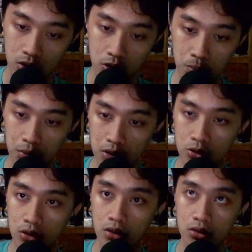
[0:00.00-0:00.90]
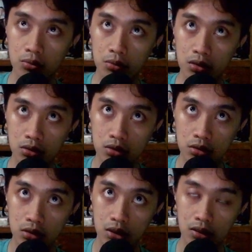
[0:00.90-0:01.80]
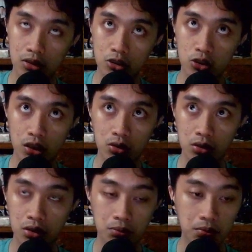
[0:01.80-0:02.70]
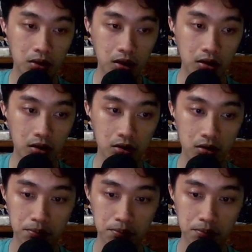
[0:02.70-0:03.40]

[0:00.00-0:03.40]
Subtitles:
compared to the other builds like the dry rub and the